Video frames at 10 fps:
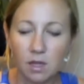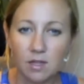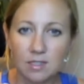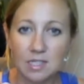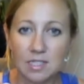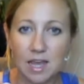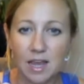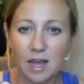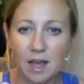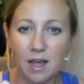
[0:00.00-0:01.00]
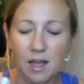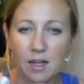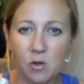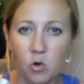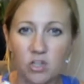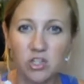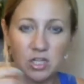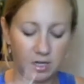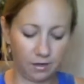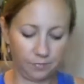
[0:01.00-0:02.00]
this is a orange
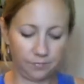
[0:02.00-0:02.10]
stick.